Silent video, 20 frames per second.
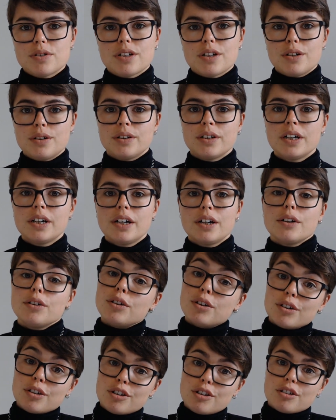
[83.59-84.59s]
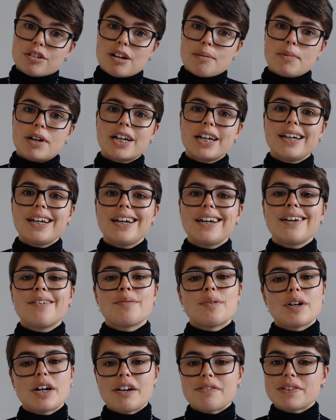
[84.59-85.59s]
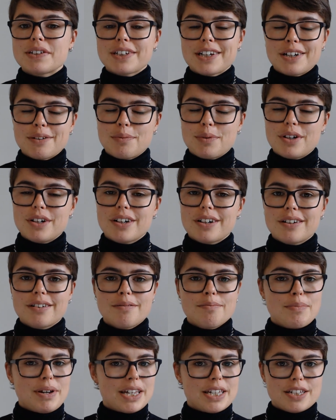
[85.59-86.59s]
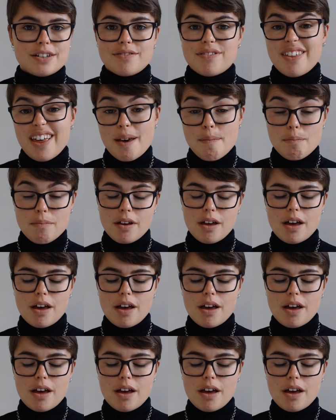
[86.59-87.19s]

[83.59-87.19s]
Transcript: So you know your tamariki, whatever's going to work best for them